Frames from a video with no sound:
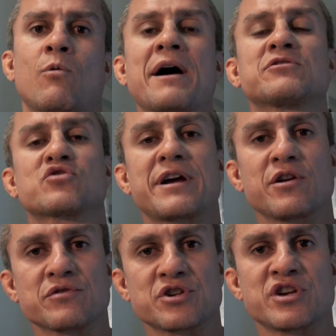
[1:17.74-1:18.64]
while
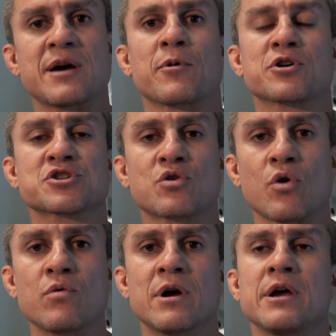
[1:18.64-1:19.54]
training on the gym or the
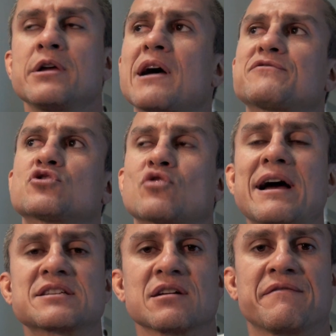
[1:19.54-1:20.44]
school. You have to
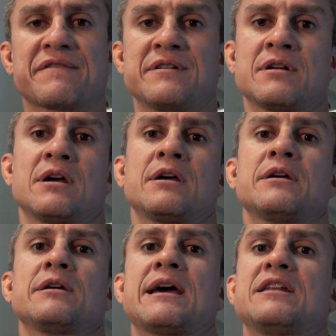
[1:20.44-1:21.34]
try something.
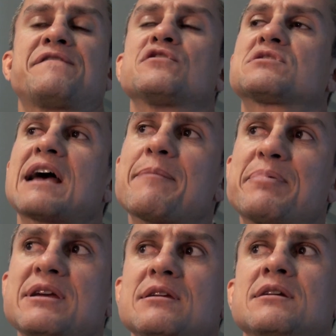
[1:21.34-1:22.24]
And if you're
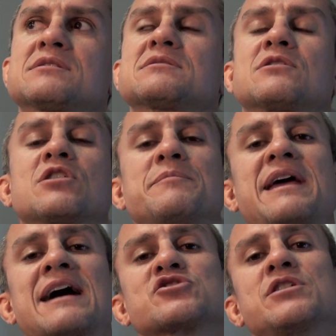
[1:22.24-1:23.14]
tapping, it's going to
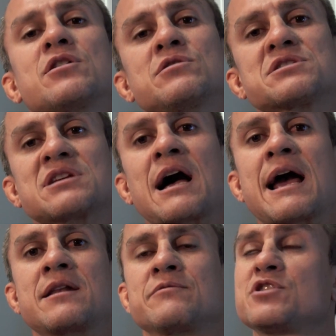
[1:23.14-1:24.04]
be actually a good
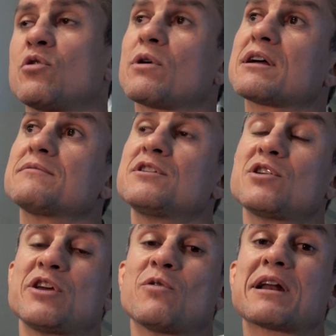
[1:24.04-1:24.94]
sign. You don't want
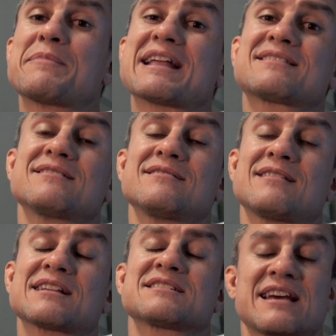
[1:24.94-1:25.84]
to, you want to be,
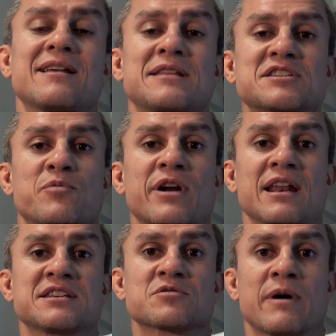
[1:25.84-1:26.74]
let's put
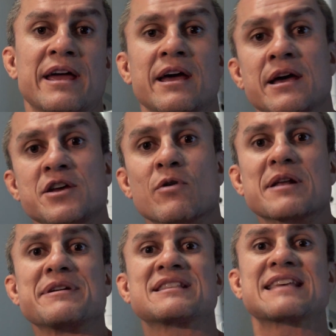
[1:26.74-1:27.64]
it this way. You
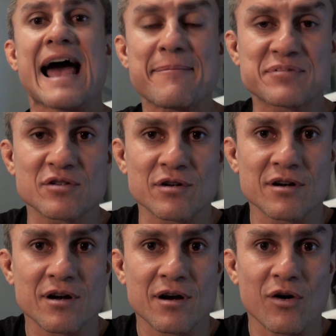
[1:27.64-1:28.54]
want to be tapped
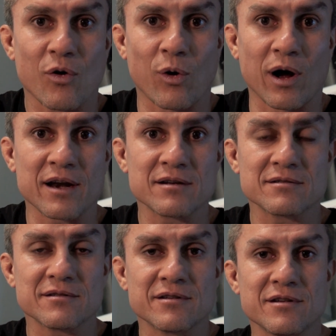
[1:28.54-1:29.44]
on
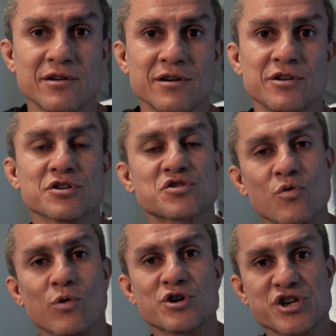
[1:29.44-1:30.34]
your
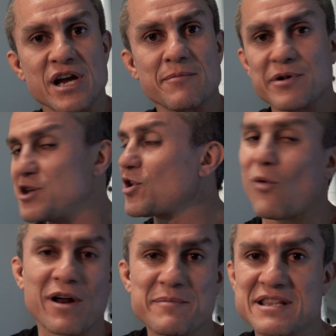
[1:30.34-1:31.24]
school or gym, and you
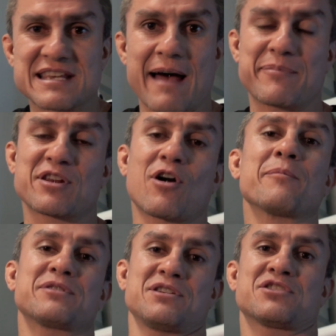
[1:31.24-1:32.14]
don't want to be tapped in
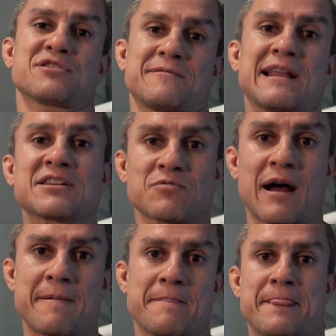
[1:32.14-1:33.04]
competition. That's
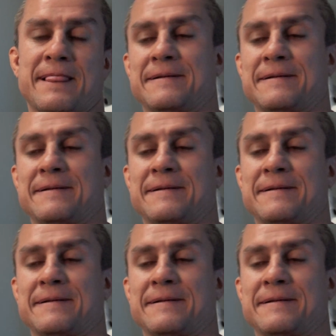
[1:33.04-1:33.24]
right.